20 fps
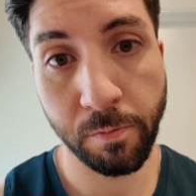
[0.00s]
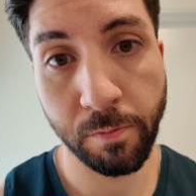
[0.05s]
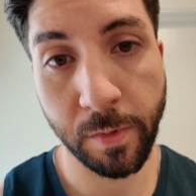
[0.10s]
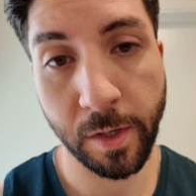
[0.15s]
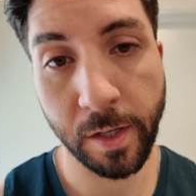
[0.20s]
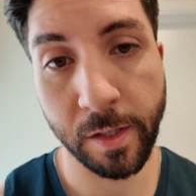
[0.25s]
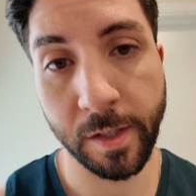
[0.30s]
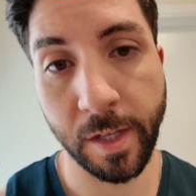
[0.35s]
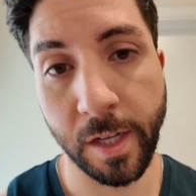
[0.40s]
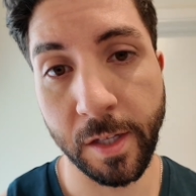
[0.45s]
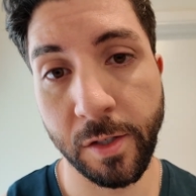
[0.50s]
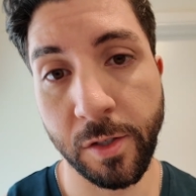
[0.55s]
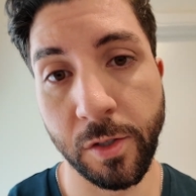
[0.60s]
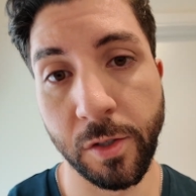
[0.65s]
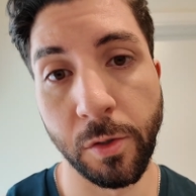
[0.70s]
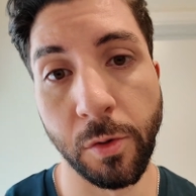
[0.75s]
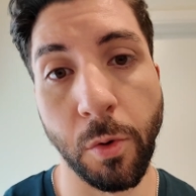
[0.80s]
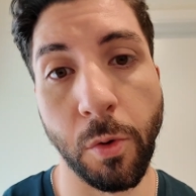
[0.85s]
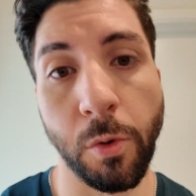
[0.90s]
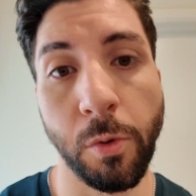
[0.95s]
because that's
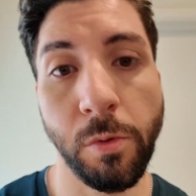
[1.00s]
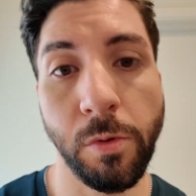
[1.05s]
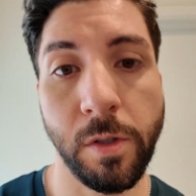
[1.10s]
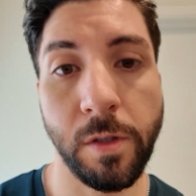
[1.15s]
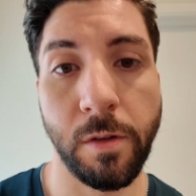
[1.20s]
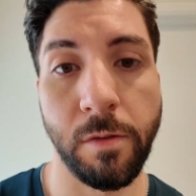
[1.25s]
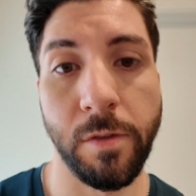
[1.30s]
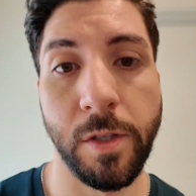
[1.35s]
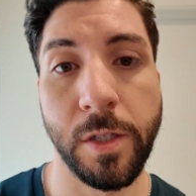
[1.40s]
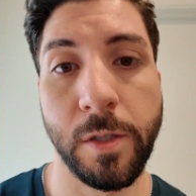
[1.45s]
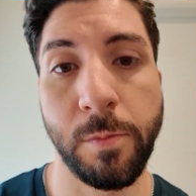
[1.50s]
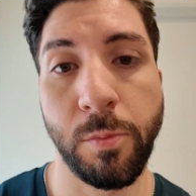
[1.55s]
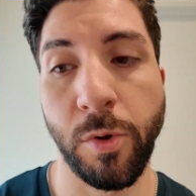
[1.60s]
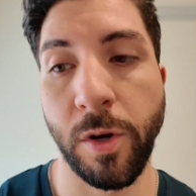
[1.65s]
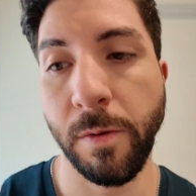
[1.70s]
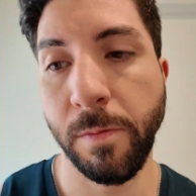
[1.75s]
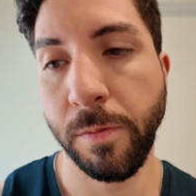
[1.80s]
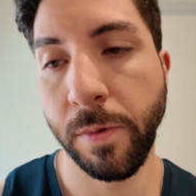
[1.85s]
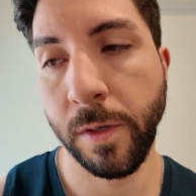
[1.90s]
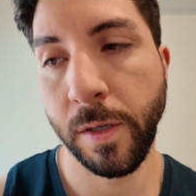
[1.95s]
the goal of this
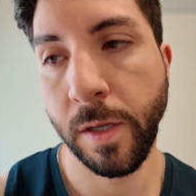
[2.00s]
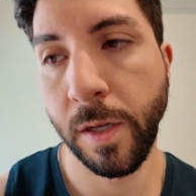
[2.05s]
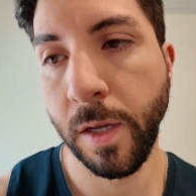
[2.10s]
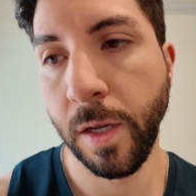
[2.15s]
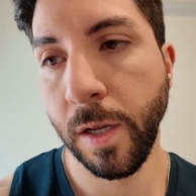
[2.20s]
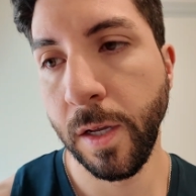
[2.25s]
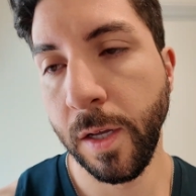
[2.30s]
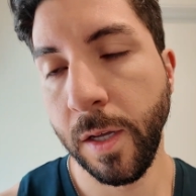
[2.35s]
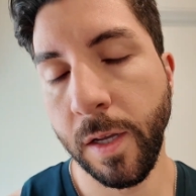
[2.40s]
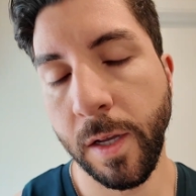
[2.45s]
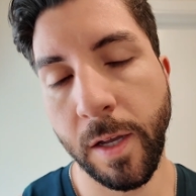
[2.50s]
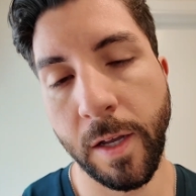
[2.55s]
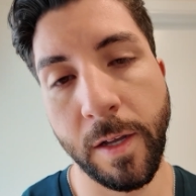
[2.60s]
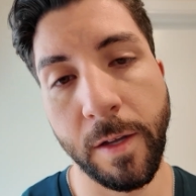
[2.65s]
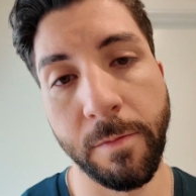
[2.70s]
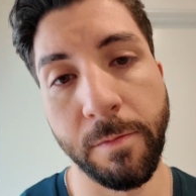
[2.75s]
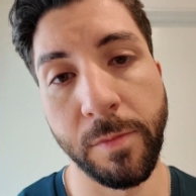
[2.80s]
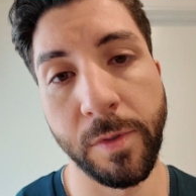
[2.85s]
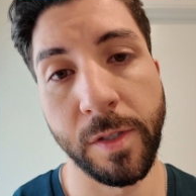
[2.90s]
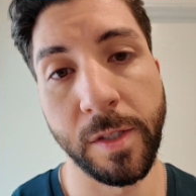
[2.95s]
prep.
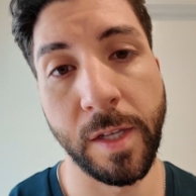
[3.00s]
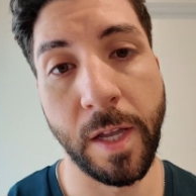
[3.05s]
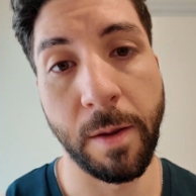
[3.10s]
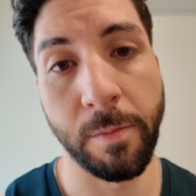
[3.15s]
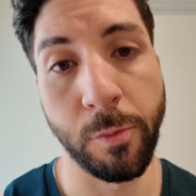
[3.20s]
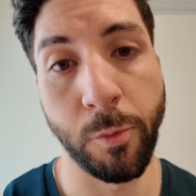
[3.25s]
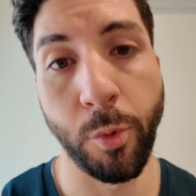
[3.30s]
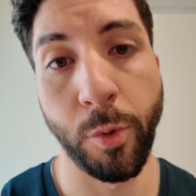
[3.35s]
Is I'm